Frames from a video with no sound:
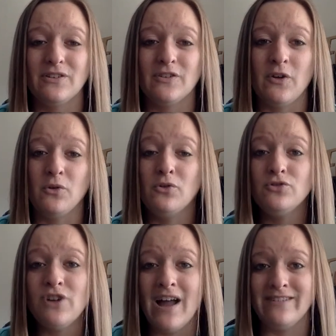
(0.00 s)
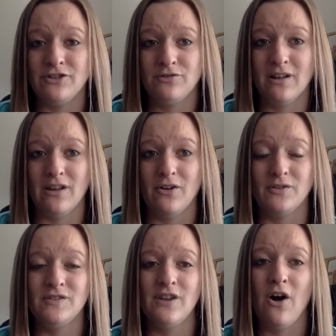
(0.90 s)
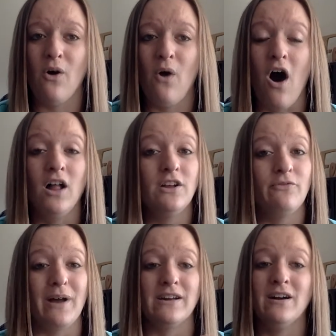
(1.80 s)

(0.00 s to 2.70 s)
So Google Drive and Trello. So all of my